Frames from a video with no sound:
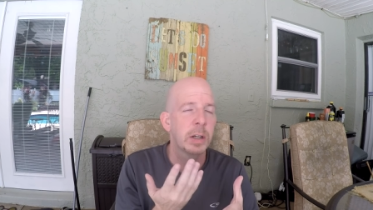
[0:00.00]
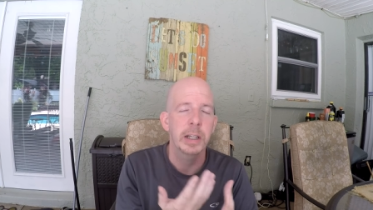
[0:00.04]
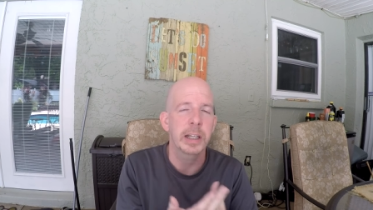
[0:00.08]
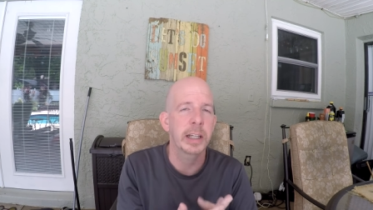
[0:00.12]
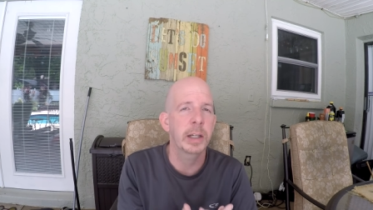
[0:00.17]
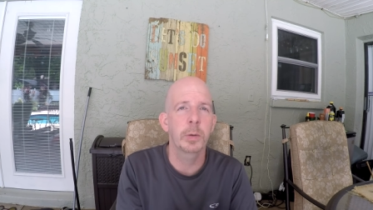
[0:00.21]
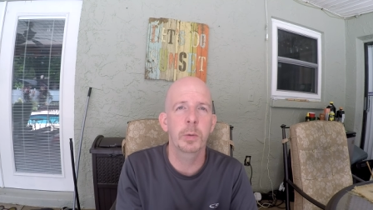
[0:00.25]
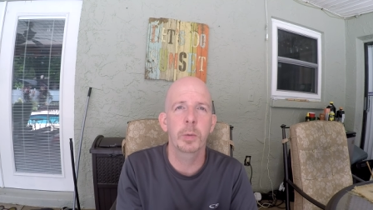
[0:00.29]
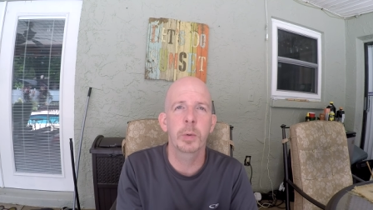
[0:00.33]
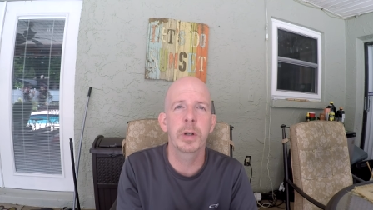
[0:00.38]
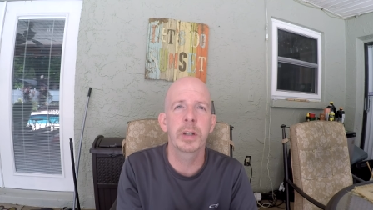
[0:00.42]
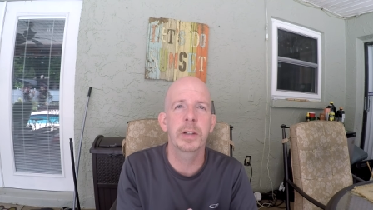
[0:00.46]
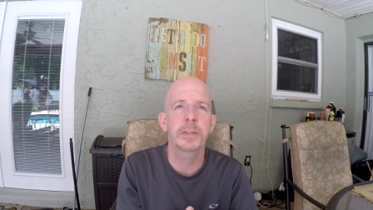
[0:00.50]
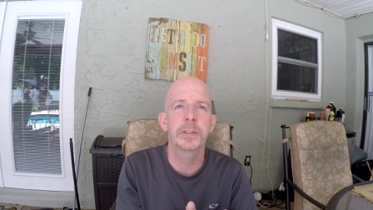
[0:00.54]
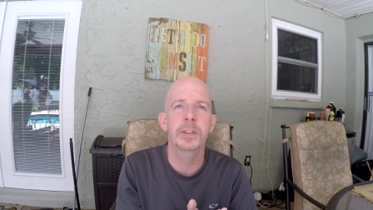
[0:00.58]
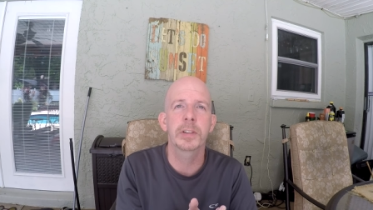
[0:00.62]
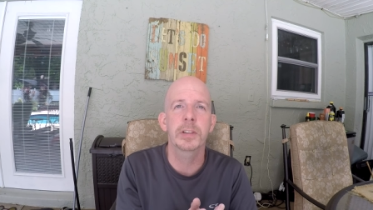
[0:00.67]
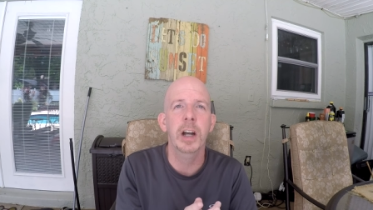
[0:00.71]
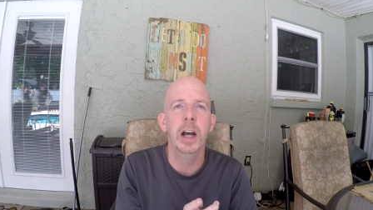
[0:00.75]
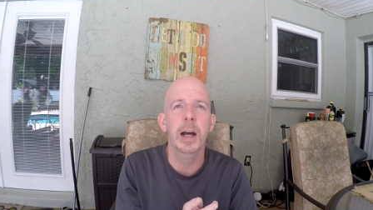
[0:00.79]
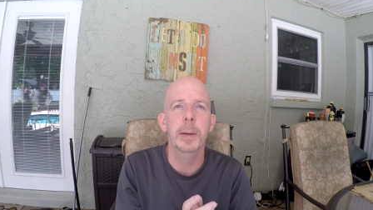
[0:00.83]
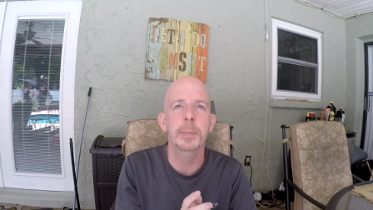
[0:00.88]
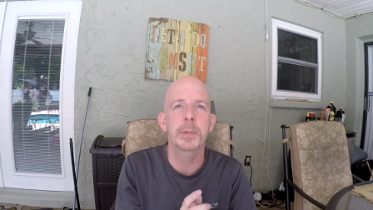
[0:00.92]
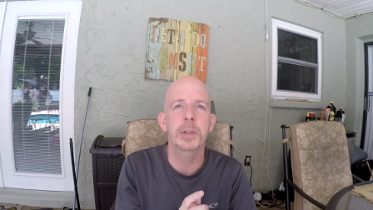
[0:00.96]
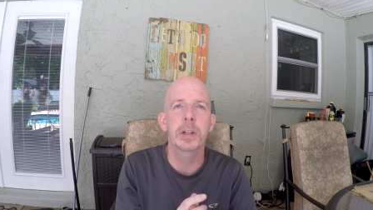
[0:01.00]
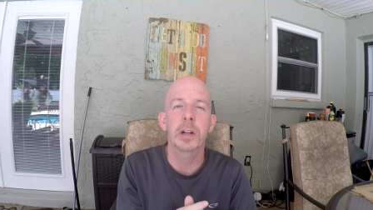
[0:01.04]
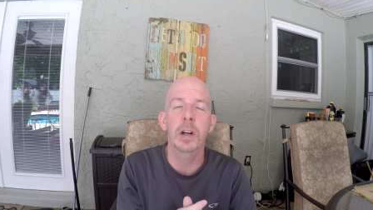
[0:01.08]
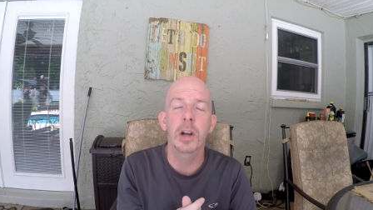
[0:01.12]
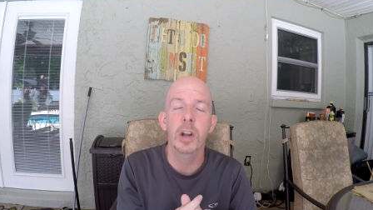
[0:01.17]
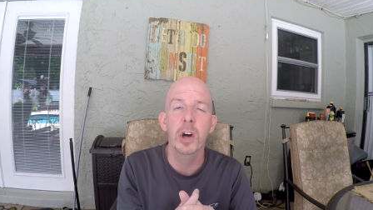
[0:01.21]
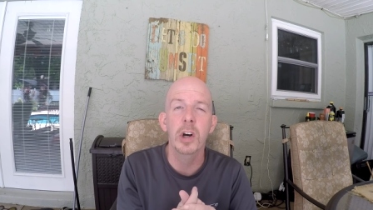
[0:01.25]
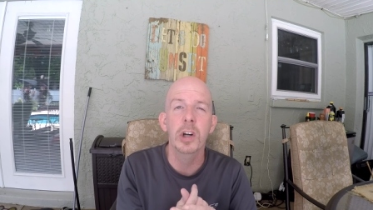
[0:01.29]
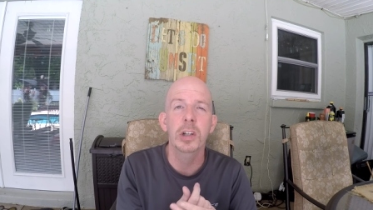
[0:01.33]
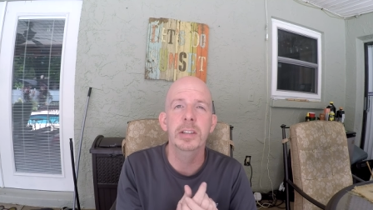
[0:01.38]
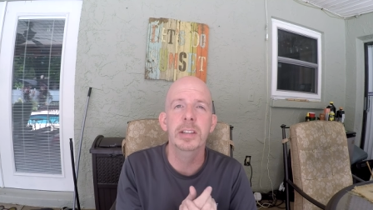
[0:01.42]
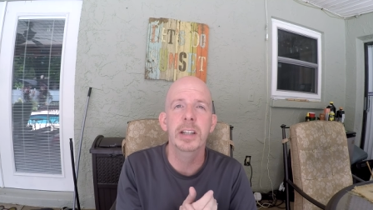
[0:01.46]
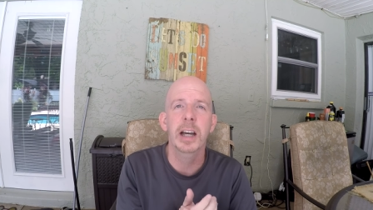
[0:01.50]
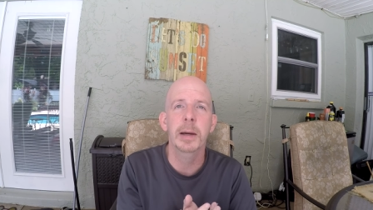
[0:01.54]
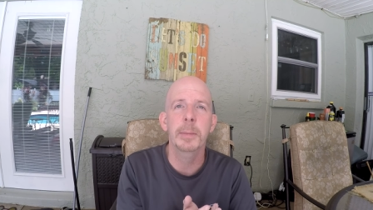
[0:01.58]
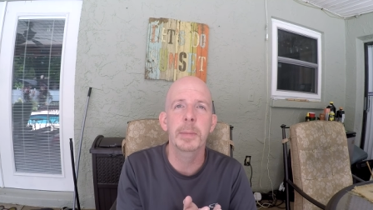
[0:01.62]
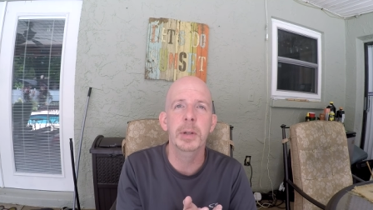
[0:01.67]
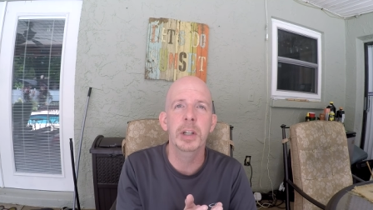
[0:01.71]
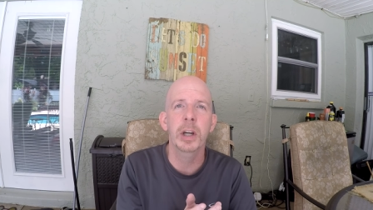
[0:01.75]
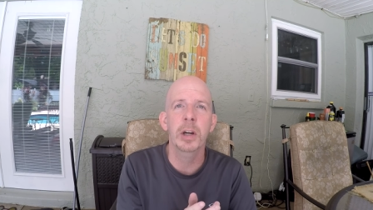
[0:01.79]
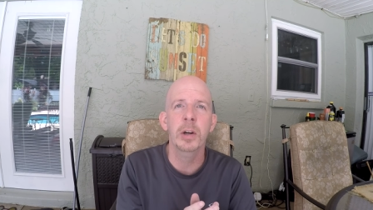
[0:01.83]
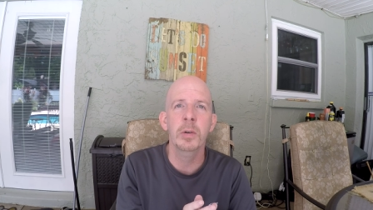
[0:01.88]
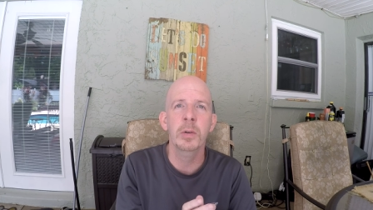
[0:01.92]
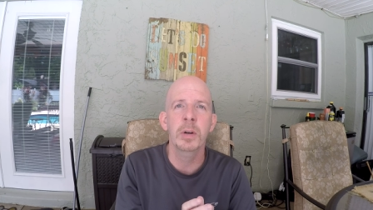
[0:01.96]
it would have stopped a long time
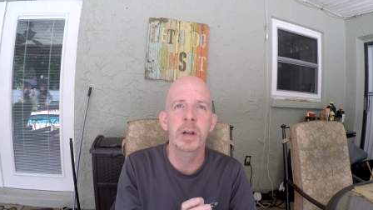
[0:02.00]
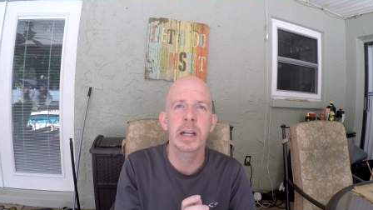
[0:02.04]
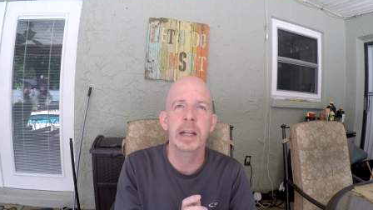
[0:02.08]
ago.